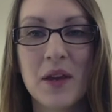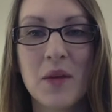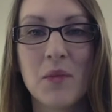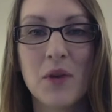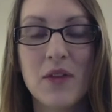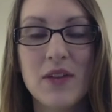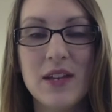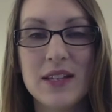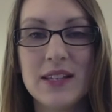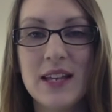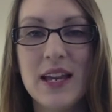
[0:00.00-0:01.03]

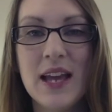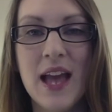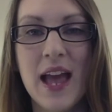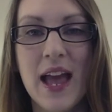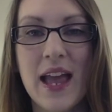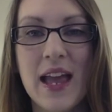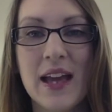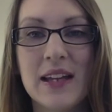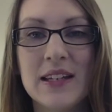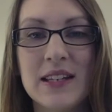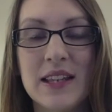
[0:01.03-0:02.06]
previously.
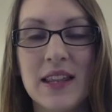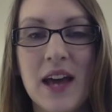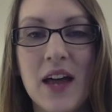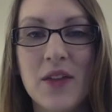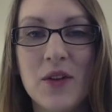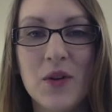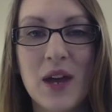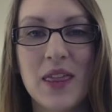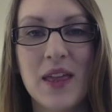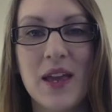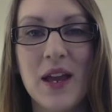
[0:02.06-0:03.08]
And the other great
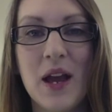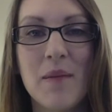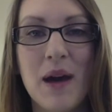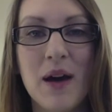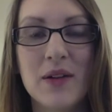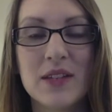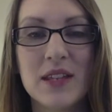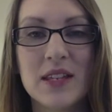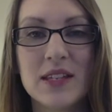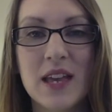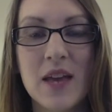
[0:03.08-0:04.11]
thing about
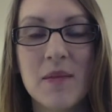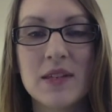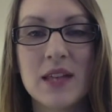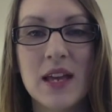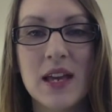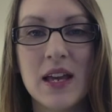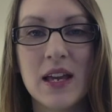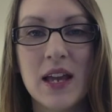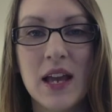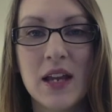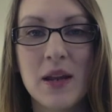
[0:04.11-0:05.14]
this game is that it
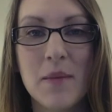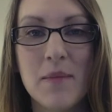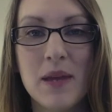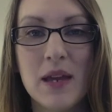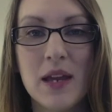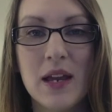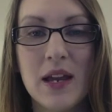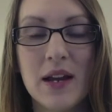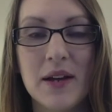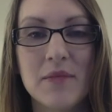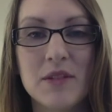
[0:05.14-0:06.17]
can be
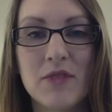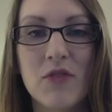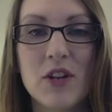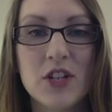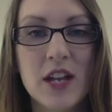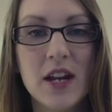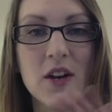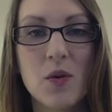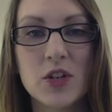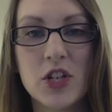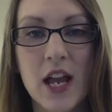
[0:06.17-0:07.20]
differentiated
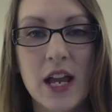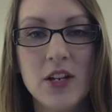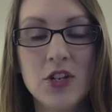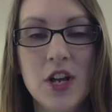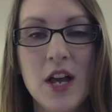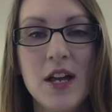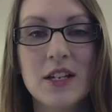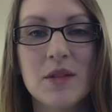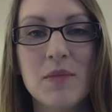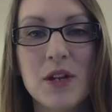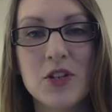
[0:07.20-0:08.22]
or changed to
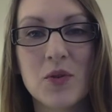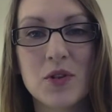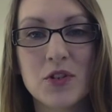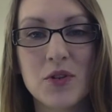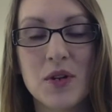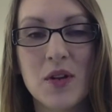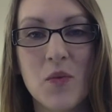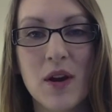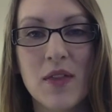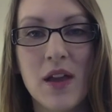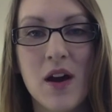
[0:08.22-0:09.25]
meet your student
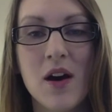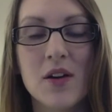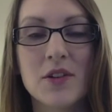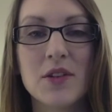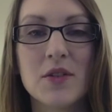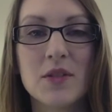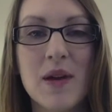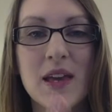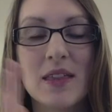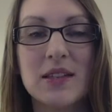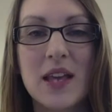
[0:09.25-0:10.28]
where they are. So to
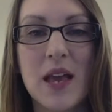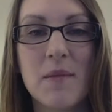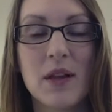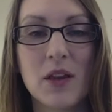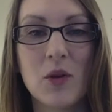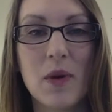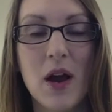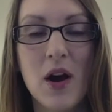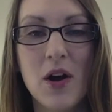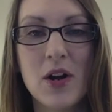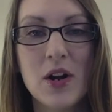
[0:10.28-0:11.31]
make this game a little bit
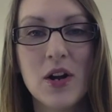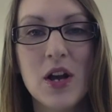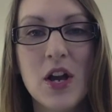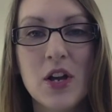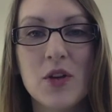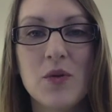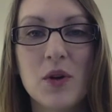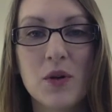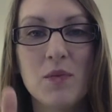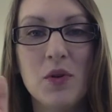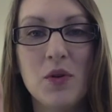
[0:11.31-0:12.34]
harder, you could
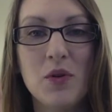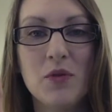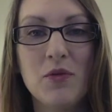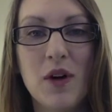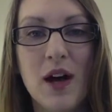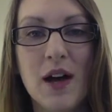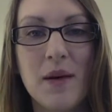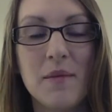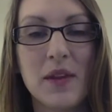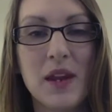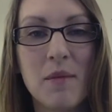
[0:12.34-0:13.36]
move
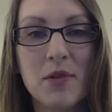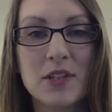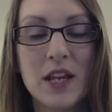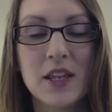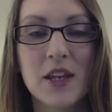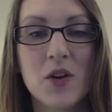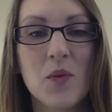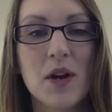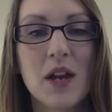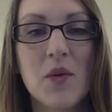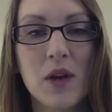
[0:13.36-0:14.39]
the number set that you're
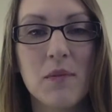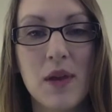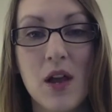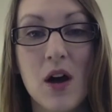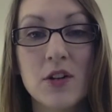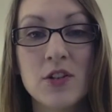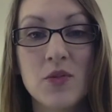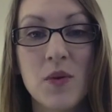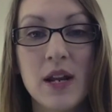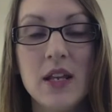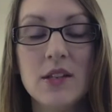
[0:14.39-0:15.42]
working with beyond
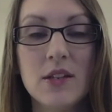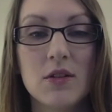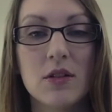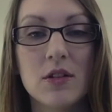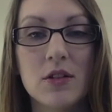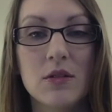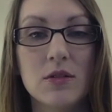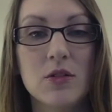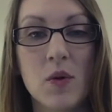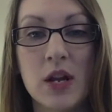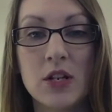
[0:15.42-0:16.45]
20. So you could do
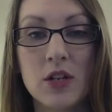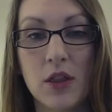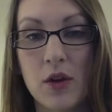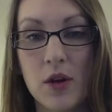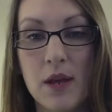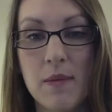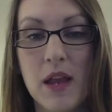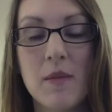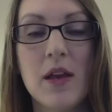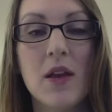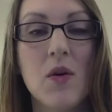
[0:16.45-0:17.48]
20 to 30
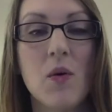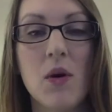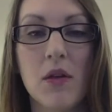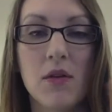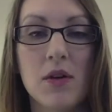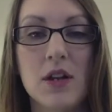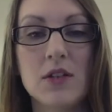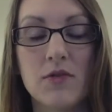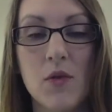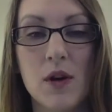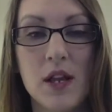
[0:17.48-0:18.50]
maybe, or 30 to
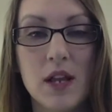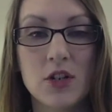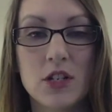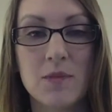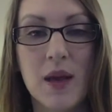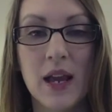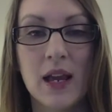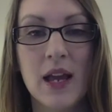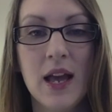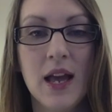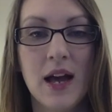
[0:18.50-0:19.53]
40, and just pick
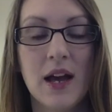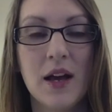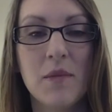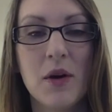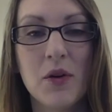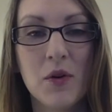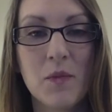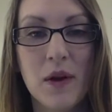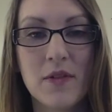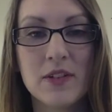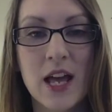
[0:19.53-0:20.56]
a group
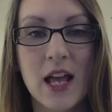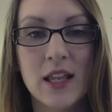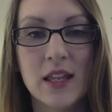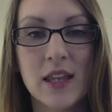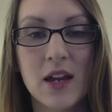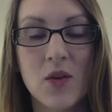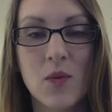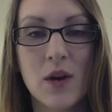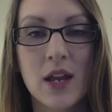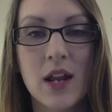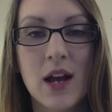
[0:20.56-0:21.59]
of 10 that they are
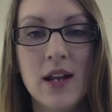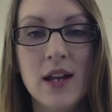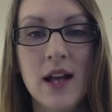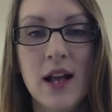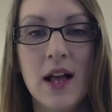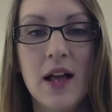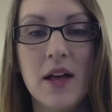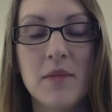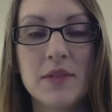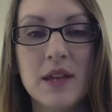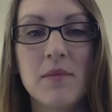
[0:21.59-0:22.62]
working
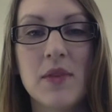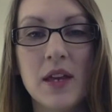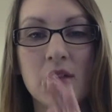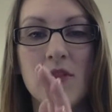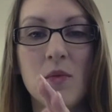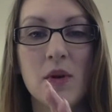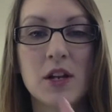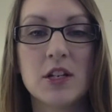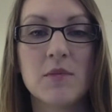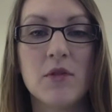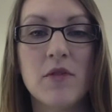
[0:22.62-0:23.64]
on. Same thing if you wanted
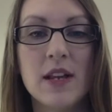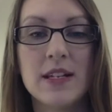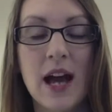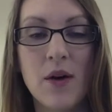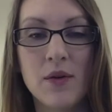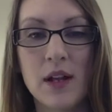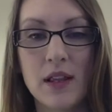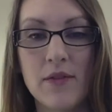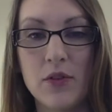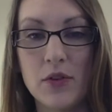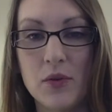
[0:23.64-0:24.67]
to move it down a
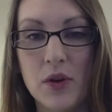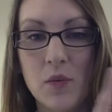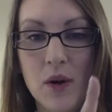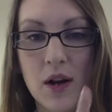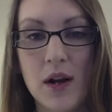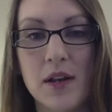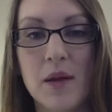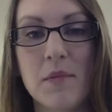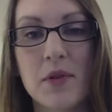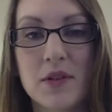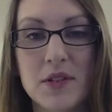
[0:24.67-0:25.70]
level. You could work on
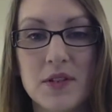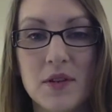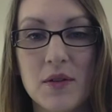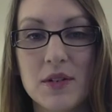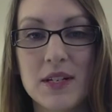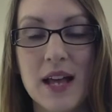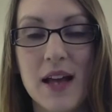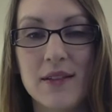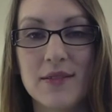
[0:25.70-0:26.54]
numbers 0 to 10.